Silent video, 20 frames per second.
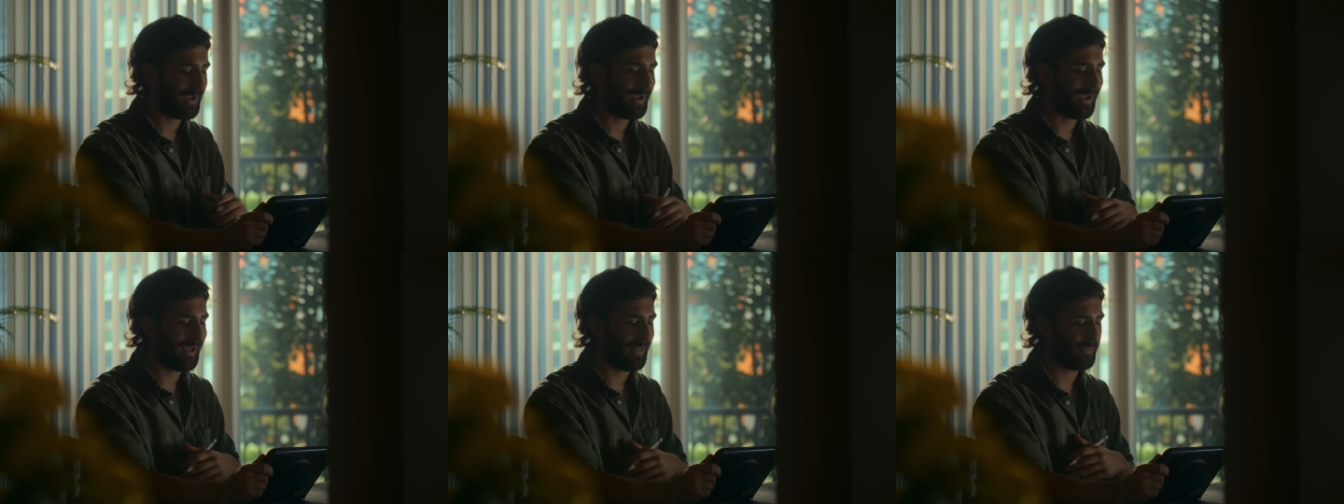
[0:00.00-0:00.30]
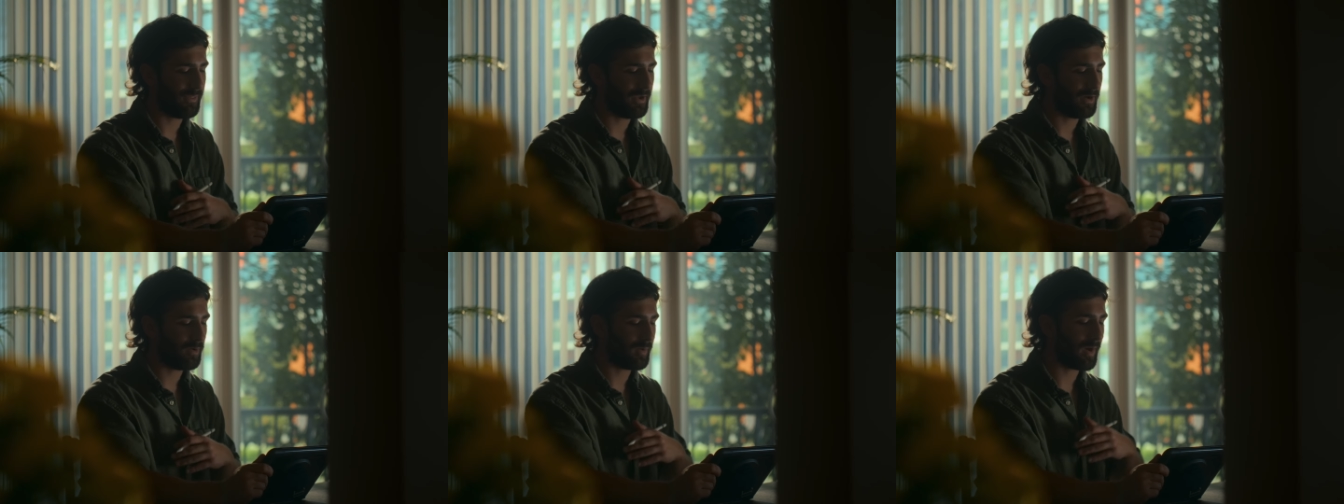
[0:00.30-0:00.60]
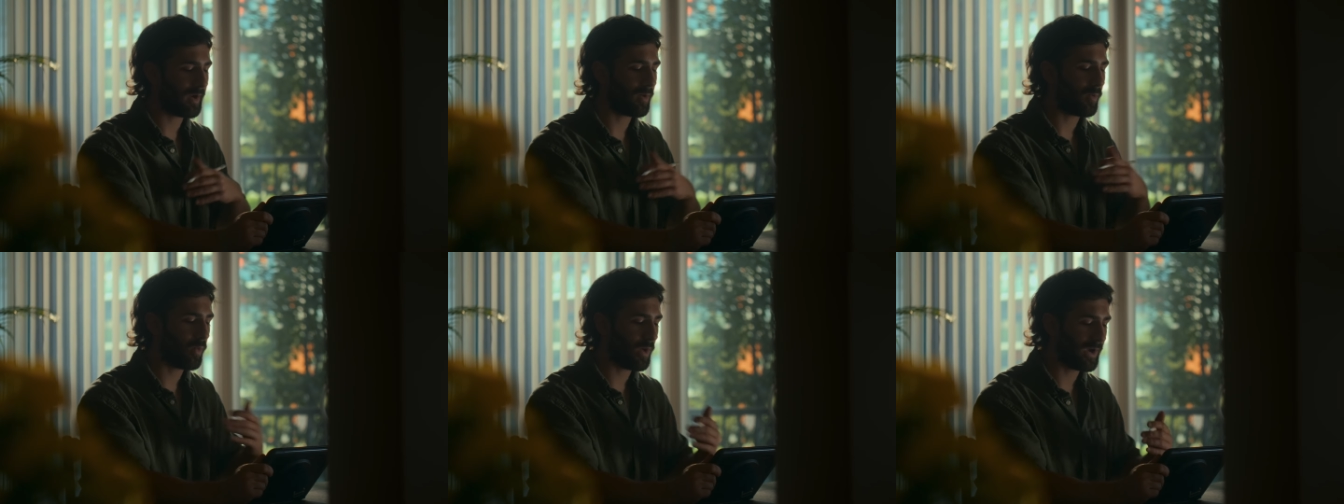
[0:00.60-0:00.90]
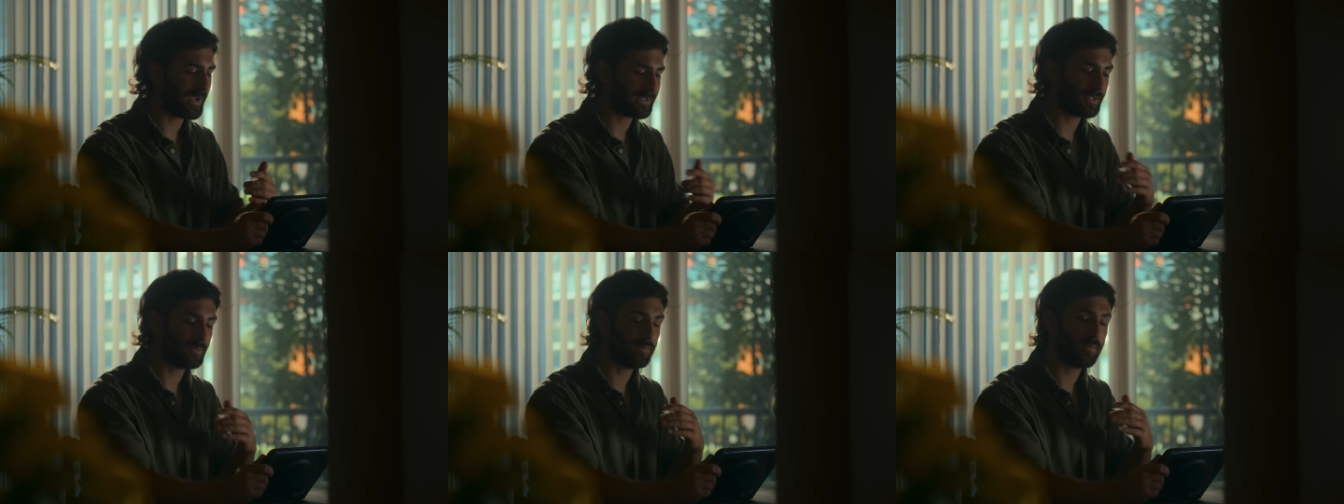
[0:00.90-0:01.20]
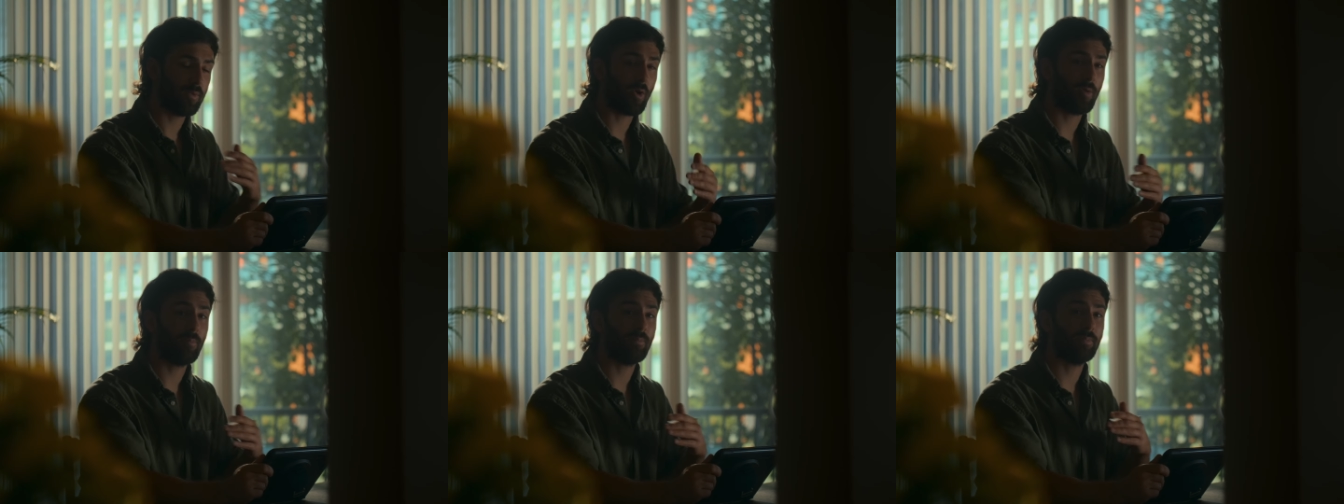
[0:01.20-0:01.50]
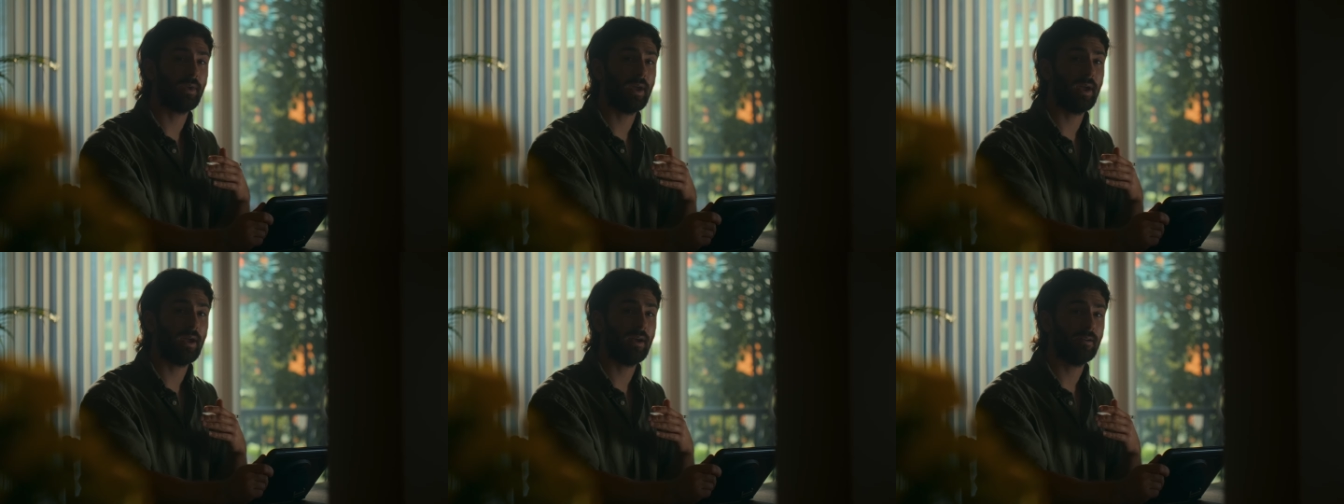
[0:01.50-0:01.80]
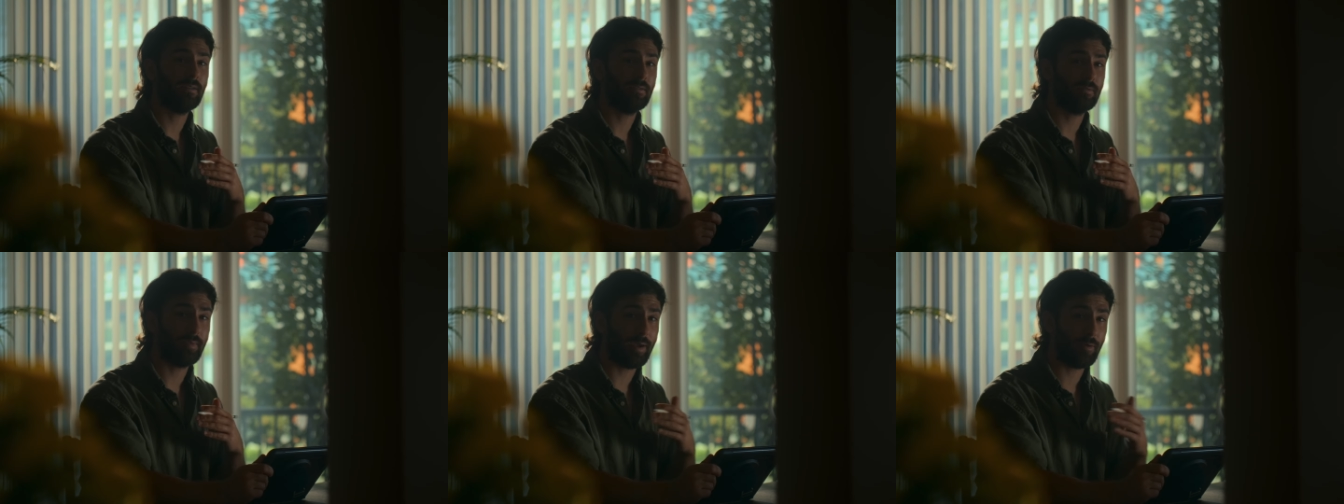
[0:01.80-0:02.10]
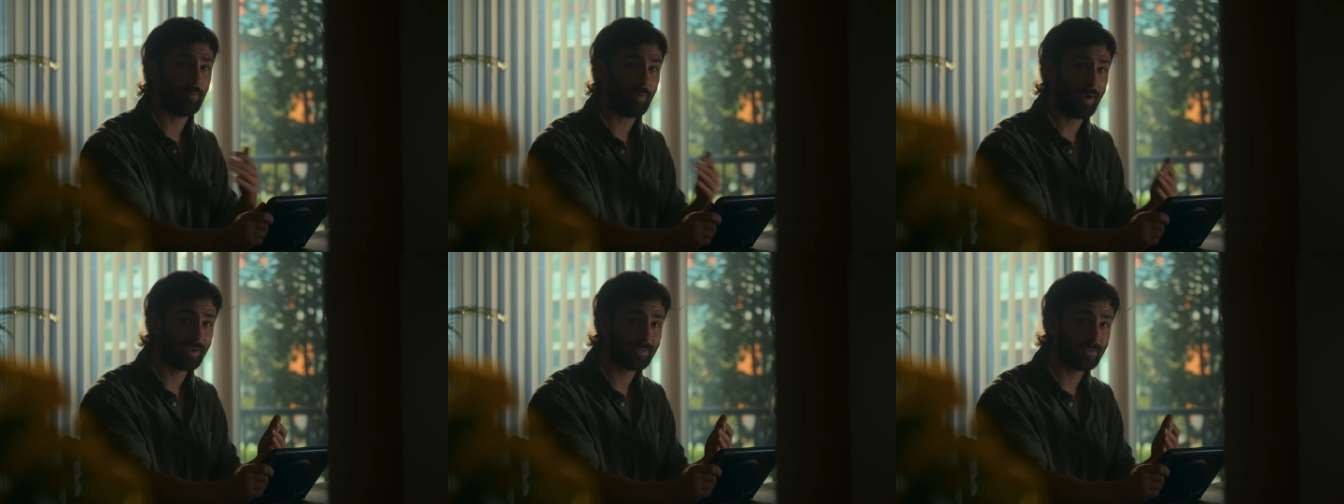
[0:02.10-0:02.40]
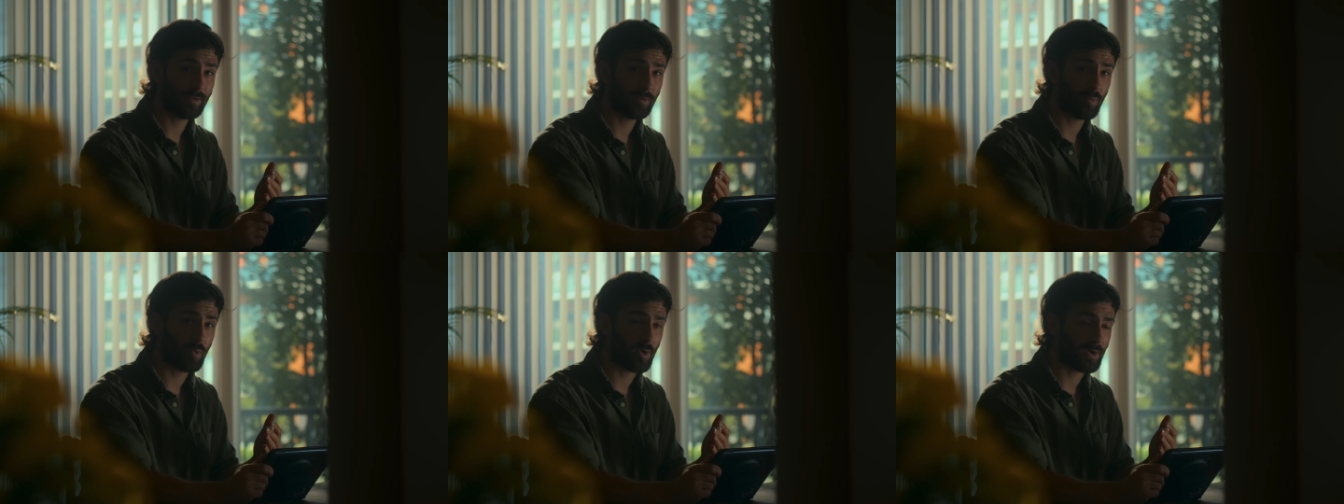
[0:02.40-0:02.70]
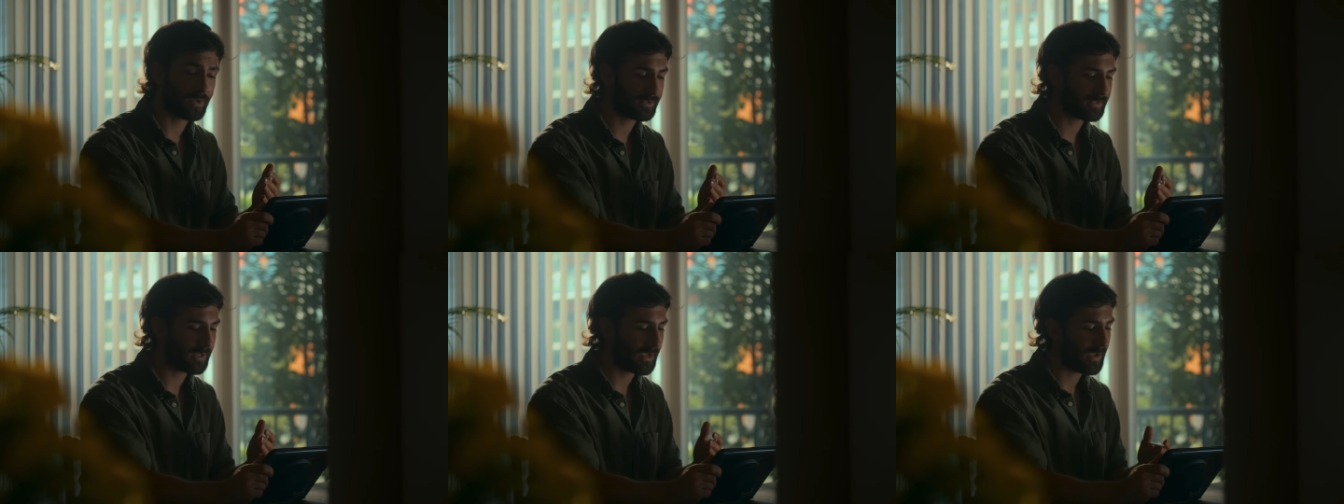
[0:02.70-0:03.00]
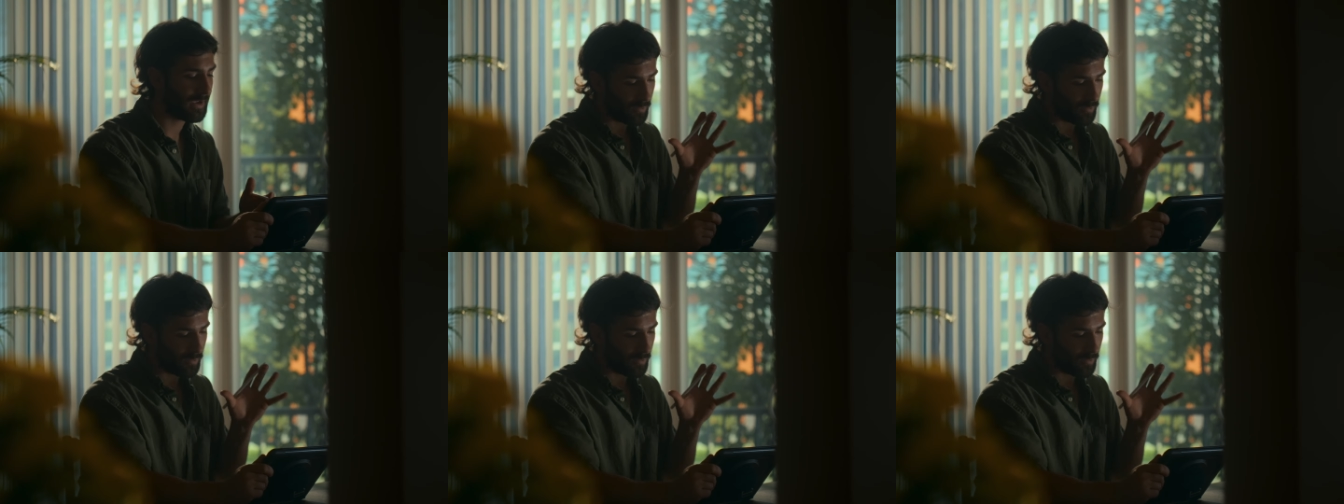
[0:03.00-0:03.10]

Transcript: And request from the director was